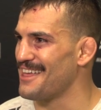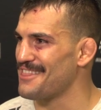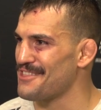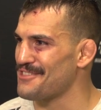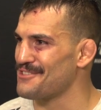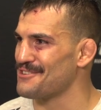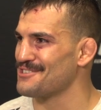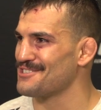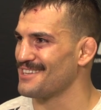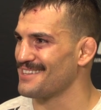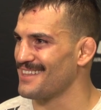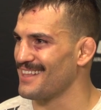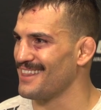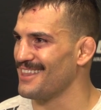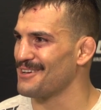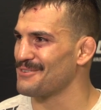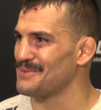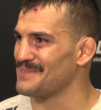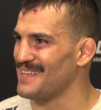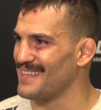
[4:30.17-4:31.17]
I think they're seeing their
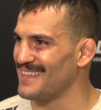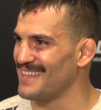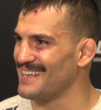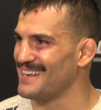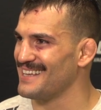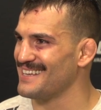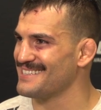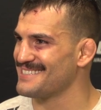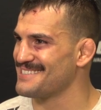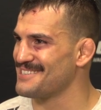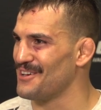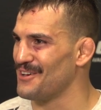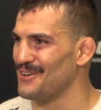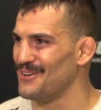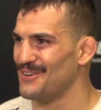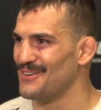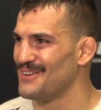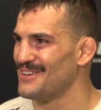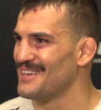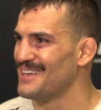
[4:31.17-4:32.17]
luck with the ladies,
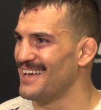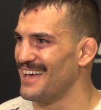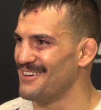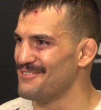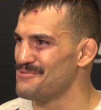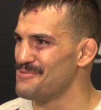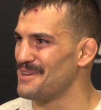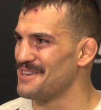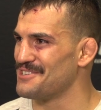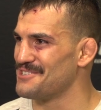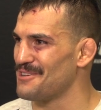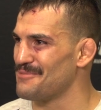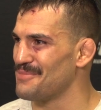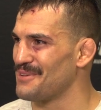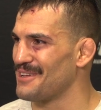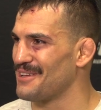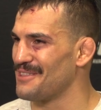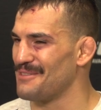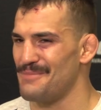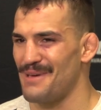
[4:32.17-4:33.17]
so everybody's
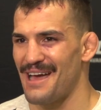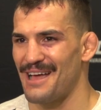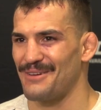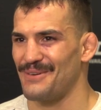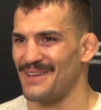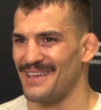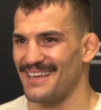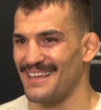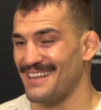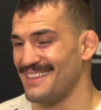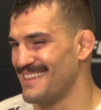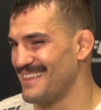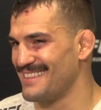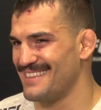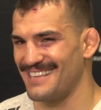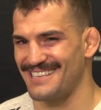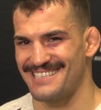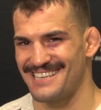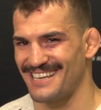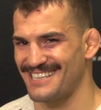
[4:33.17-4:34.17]
jumping on the bag when you get it.
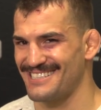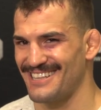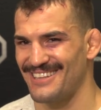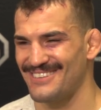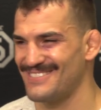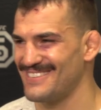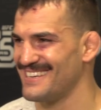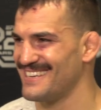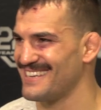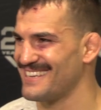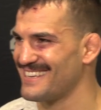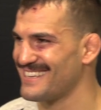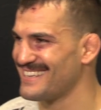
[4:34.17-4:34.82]
The chicks love it.